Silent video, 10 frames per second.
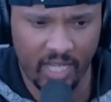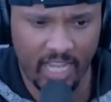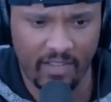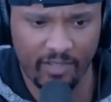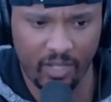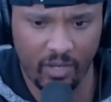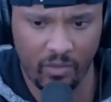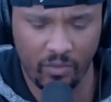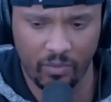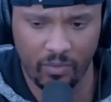Even
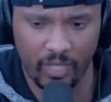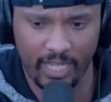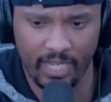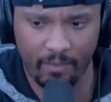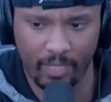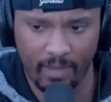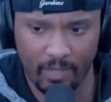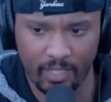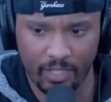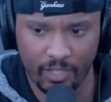though he didn't play
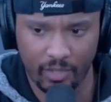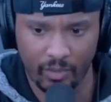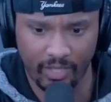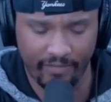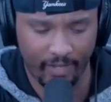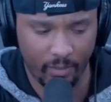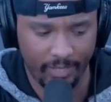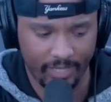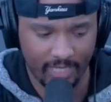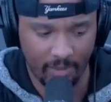much into, they found a way
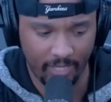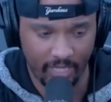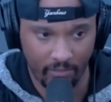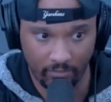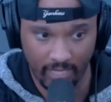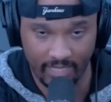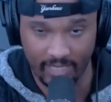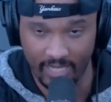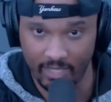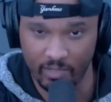to limit him at
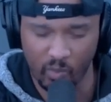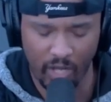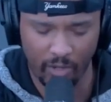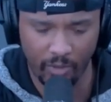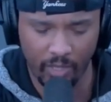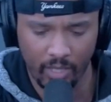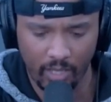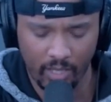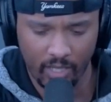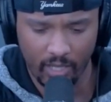the end as well.
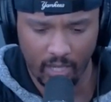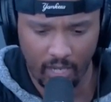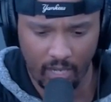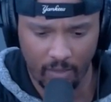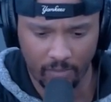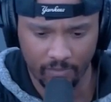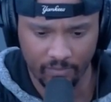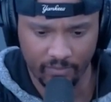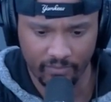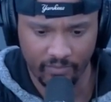Even
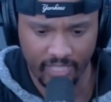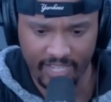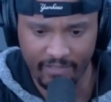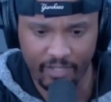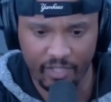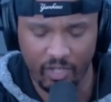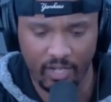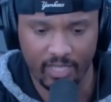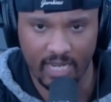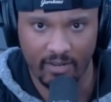your
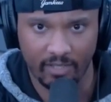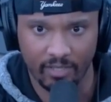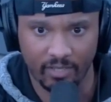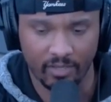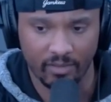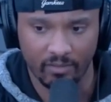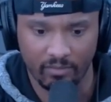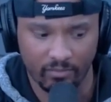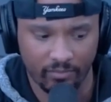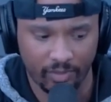strongest characters,
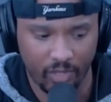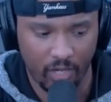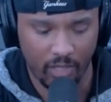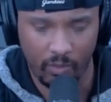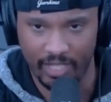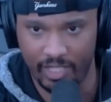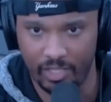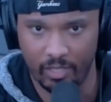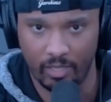Scarlet Witch,